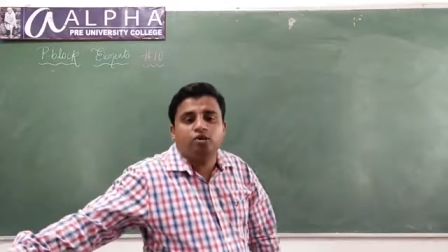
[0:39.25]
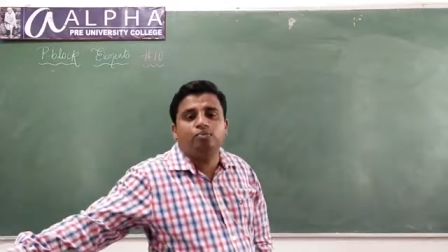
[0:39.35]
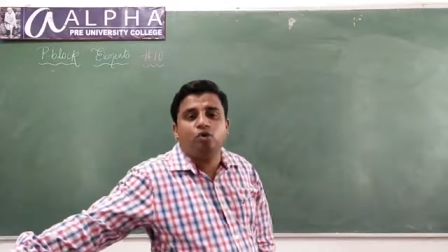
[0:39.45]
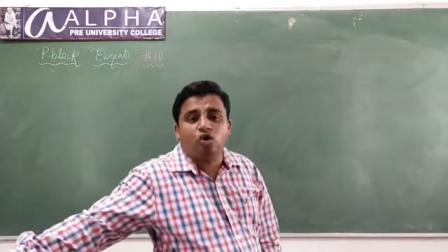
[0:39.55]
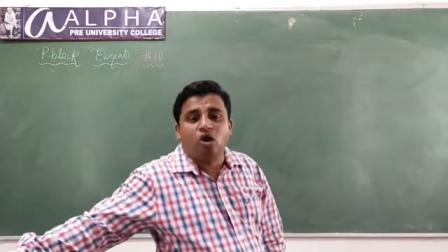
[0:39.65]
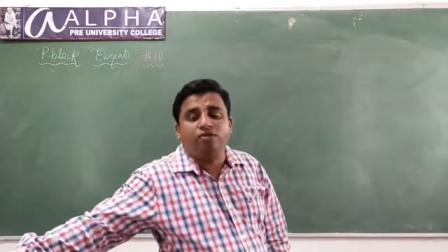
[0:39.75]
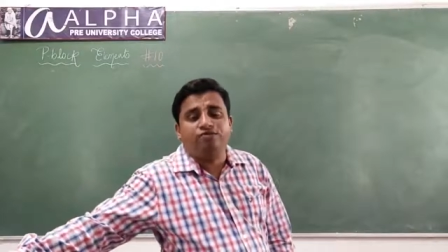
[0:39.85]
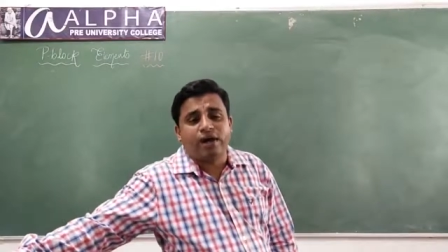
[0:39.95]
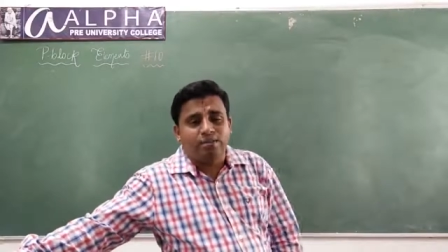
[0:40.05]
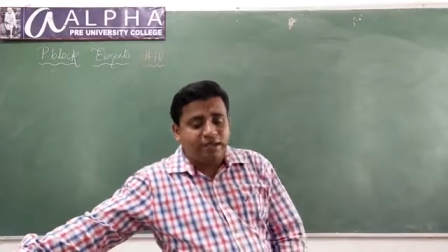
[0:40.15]
Boron
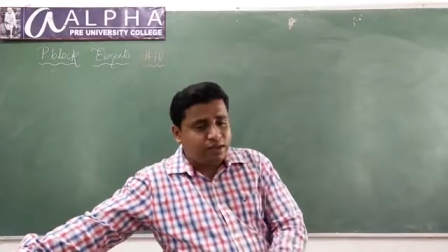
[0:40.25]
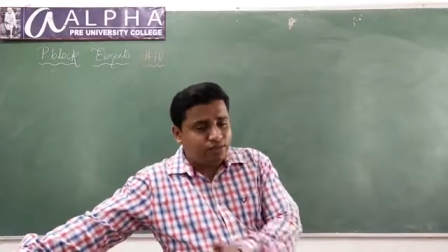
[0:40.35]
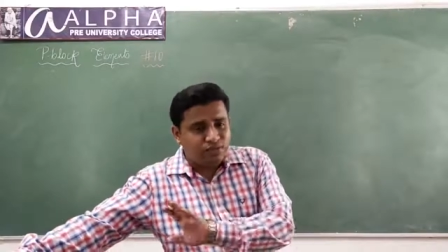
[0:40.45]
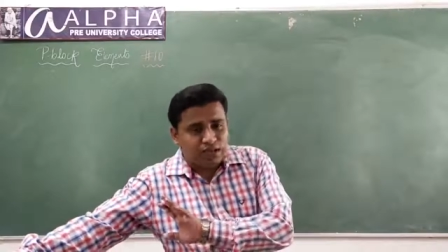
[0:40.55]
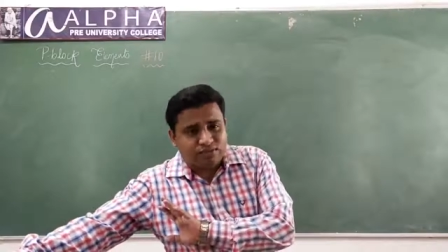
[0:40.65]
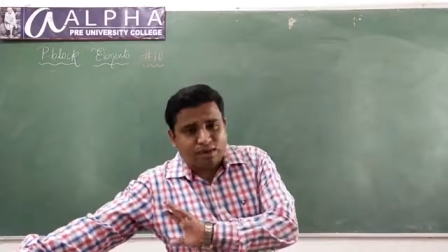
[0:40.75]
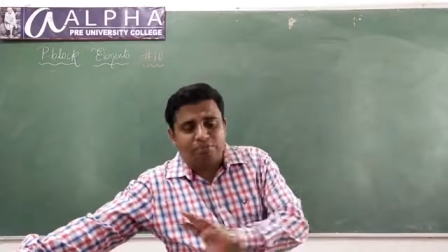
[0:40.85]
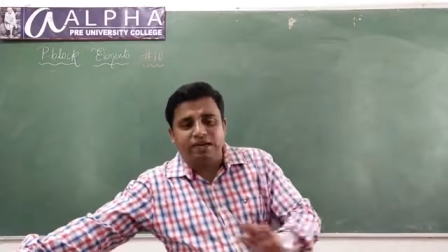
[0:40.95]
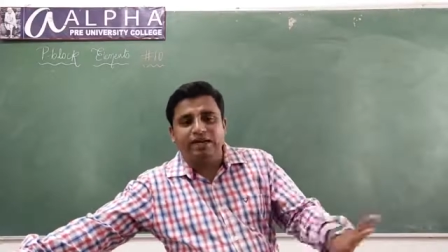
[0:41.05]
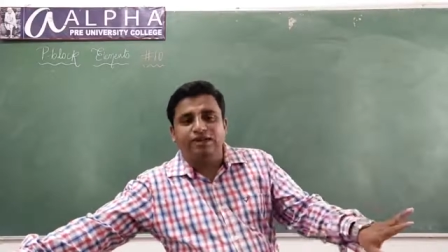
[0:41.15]
family. We have
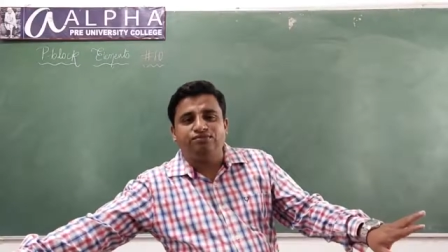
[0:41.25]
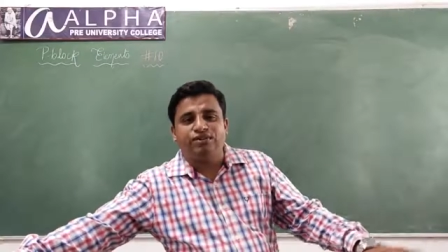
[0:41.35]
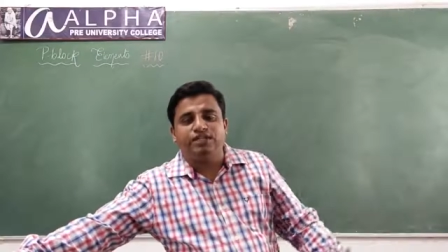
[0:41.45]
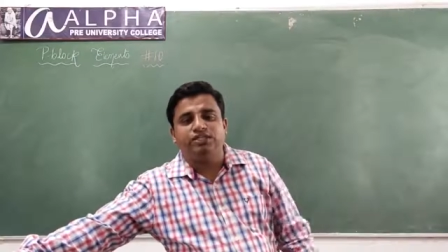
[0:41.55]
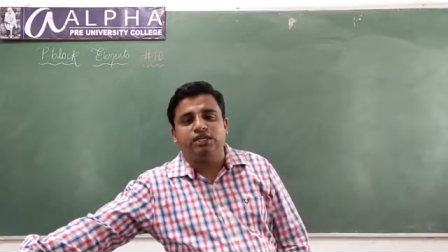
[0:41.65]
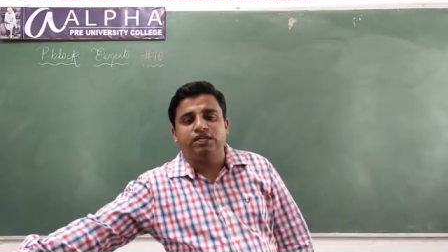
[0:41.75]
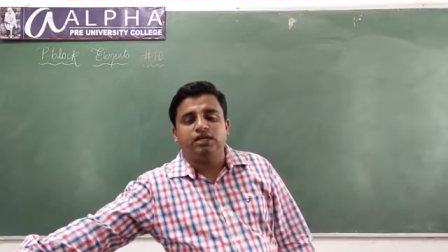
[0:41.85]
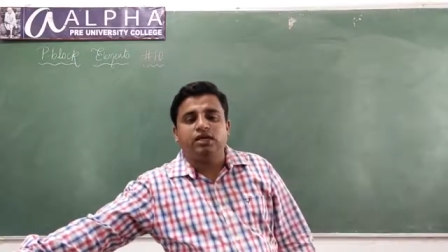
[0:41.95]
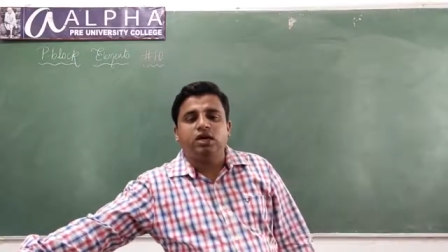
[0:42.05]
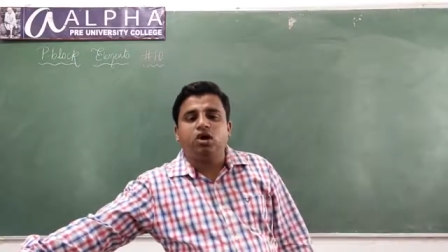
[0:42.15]
completely finished it.
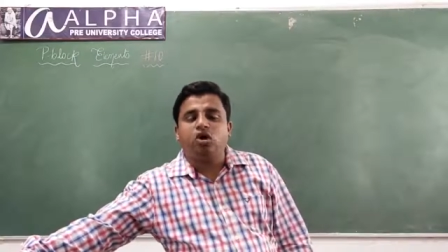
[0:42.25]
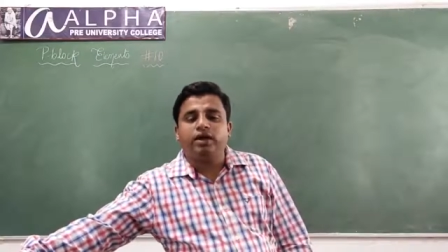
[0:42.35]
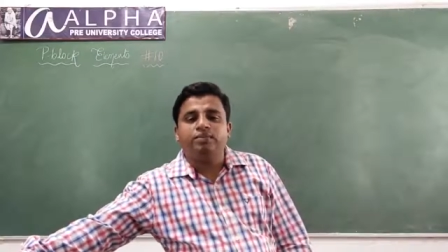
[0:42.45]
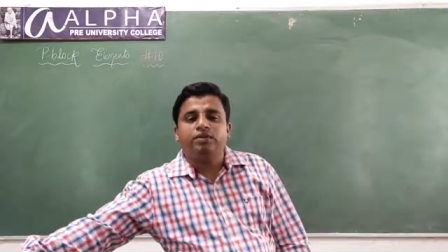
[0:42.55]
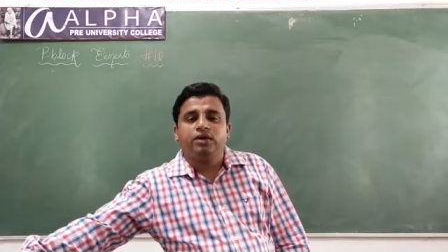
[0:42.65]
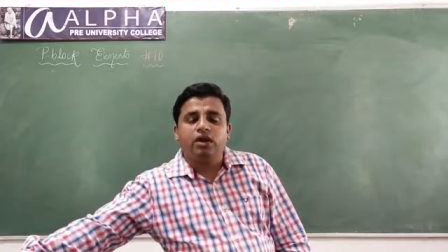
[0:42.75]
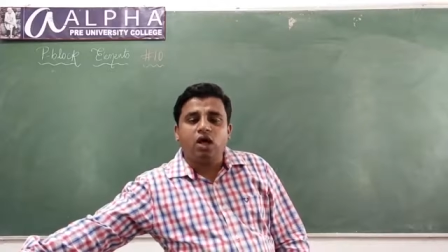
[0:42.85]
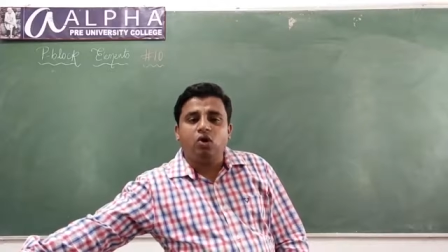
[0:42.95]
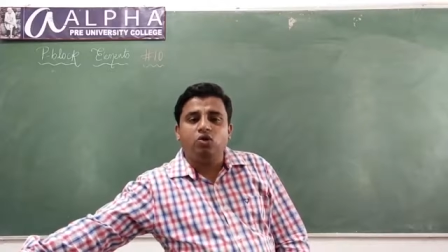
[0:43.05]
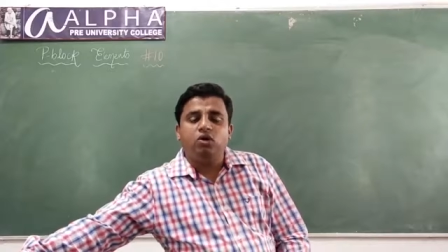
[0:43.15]

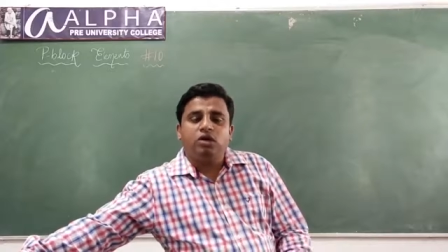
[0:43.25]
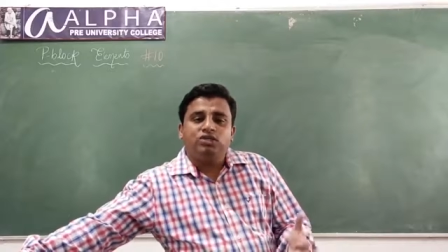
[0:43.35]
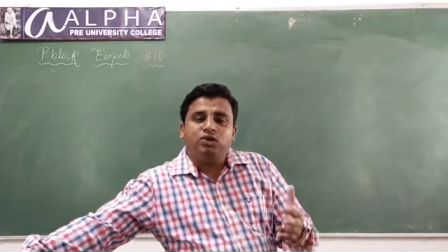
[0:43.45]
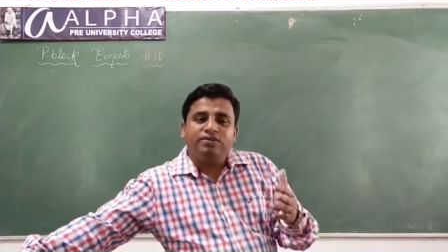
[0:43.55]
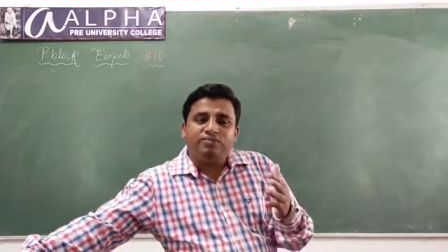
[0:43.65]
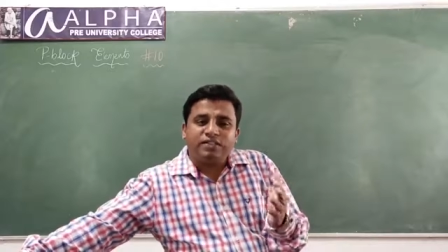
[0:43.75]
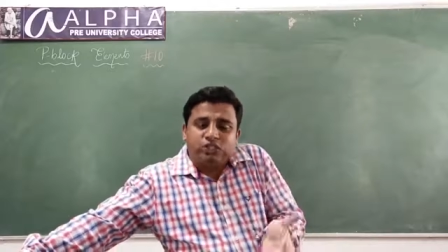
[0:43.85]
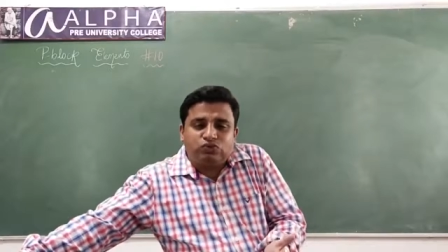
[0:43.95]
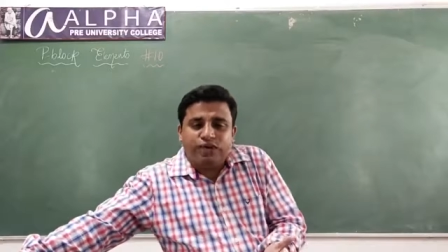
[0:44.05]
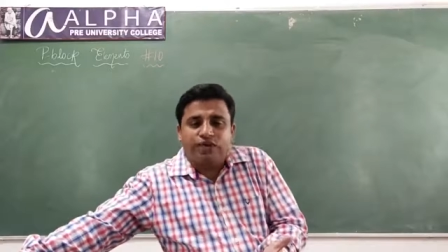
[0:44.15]
Now, so in this
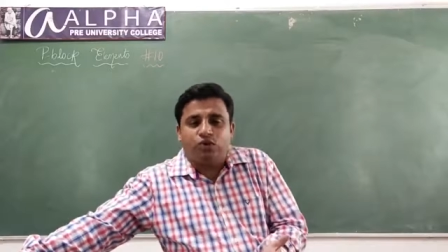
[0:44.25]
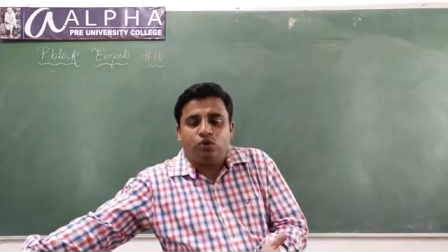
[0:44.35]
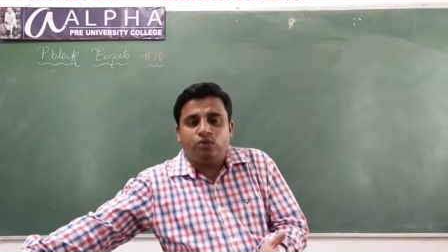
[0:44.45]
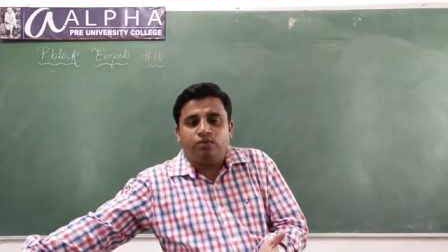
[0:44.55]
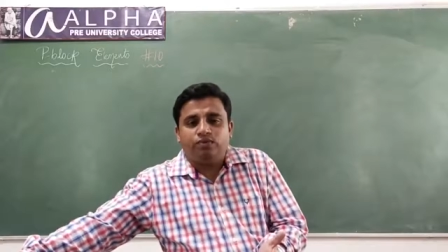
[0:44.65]
video